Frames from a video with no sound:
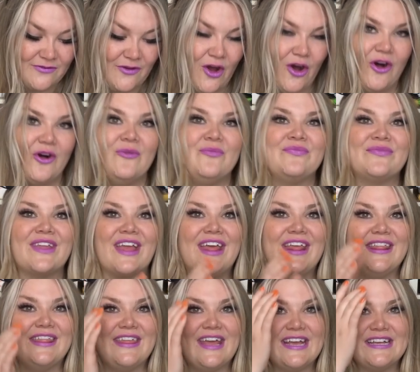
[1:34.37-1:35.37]
of all,
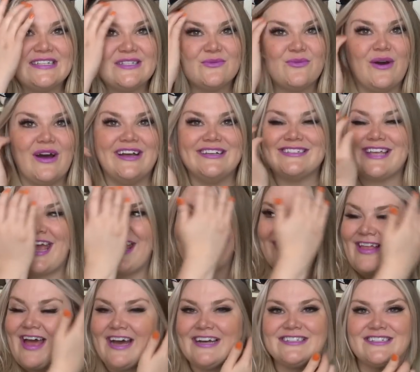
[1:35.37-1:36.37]
this was a
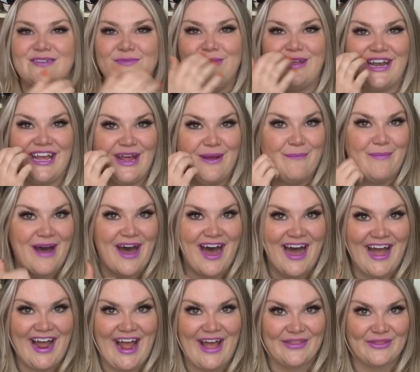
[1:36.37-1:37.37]
last minute
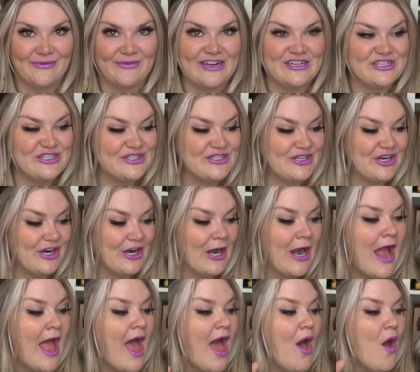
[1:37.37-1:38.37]
buy at the register.
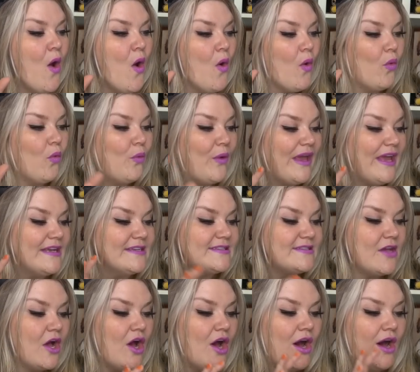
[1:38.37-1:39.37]
We
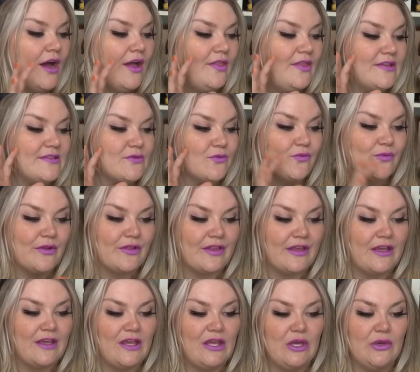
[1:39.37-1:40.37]
saw this really
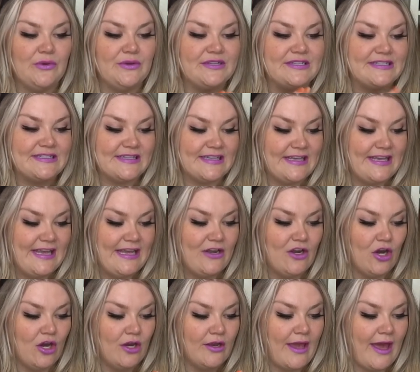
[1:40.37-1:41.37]
cute Slinky
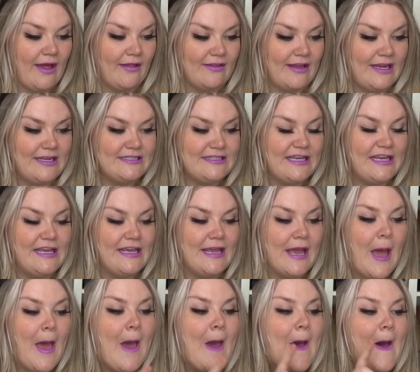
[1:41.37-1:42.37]
Dog L E
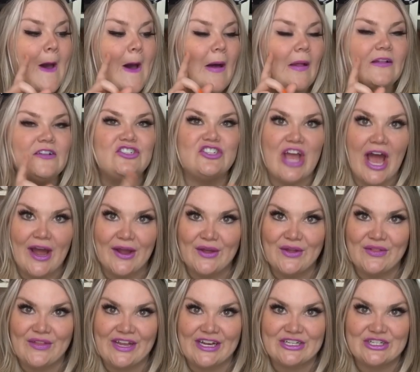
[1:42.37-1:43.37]
D
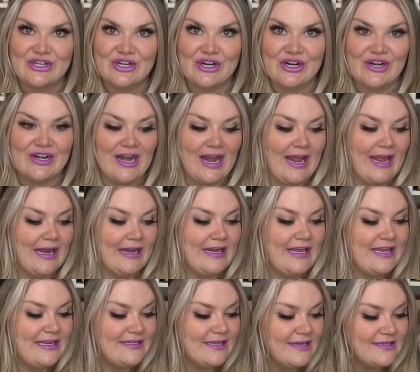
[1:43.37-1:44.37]
jack-o'-lantern, and
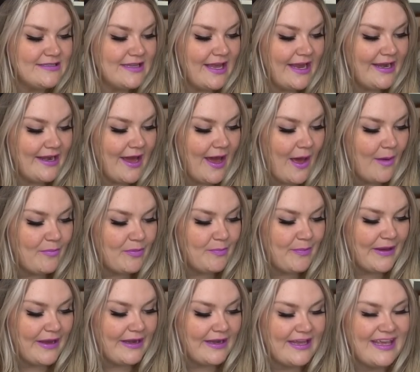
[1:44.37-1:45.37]
he does light up,
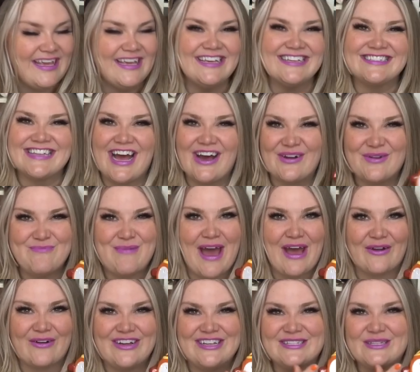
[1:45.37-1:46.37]
but he is out of
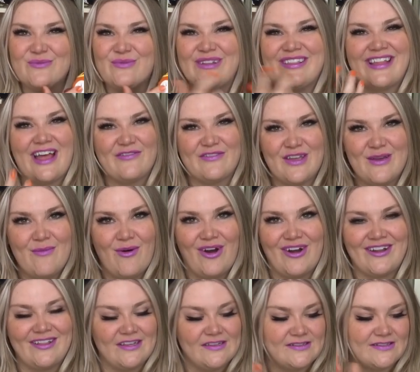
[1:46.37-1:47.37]
battery. Someone left him
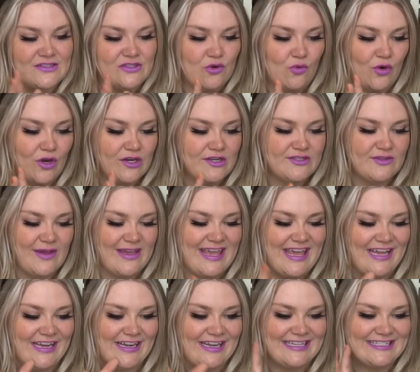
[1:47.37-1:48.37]
on at the store, so I
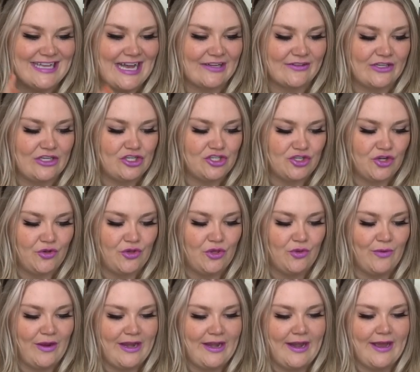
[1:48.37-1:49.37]
can't exactly show you
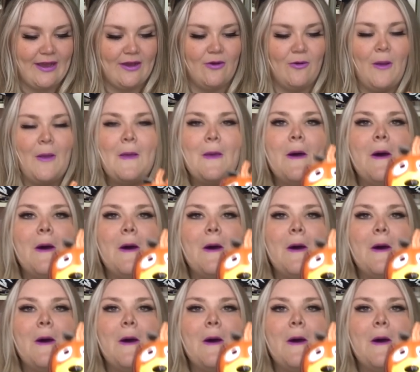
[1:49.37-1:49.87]
right now,